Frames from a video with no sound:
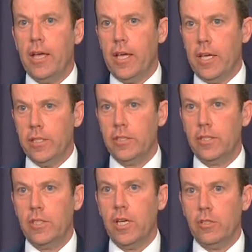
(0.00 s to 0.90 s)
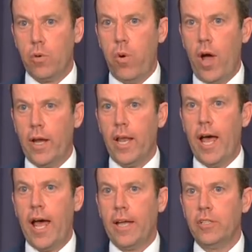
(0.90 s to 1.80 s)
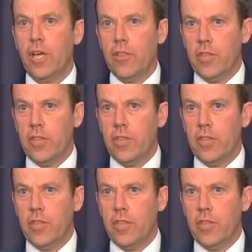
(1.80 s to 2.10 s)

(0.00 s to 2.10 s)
is quite large.